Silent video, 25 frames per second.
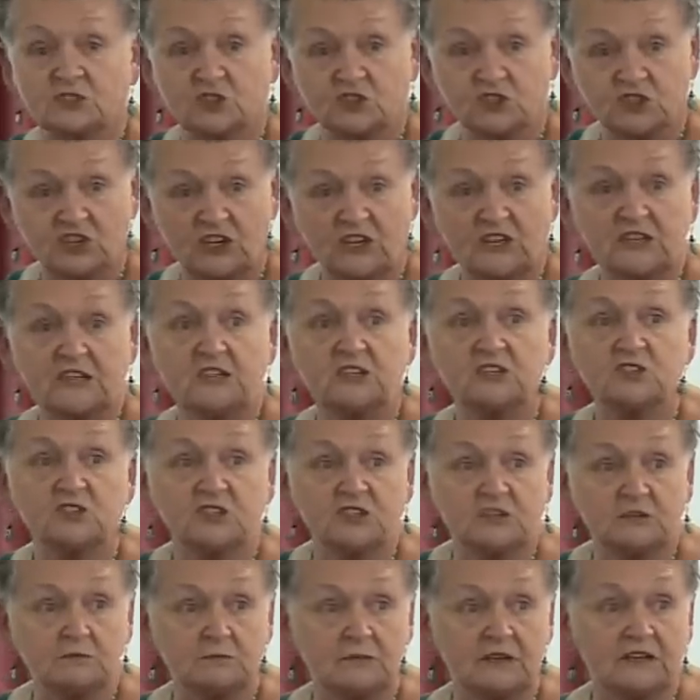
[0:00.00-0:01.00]
that
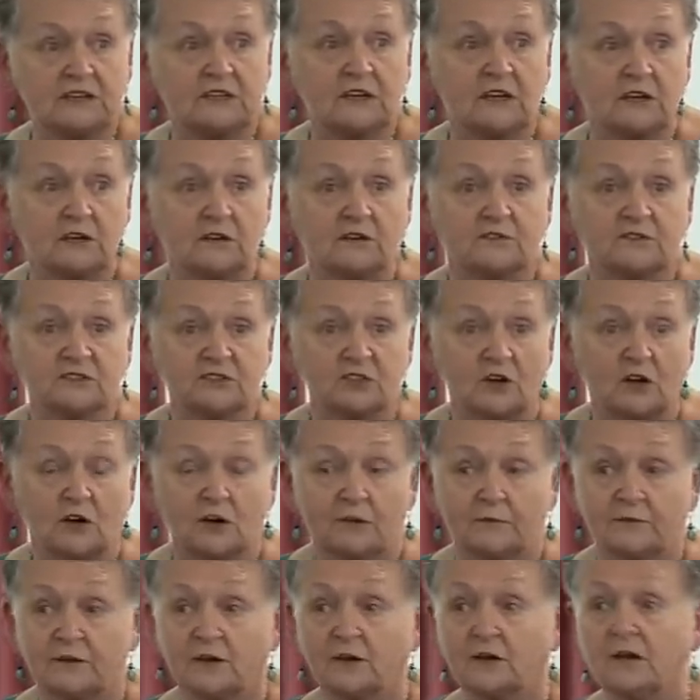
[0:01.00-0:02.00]
change in men over time,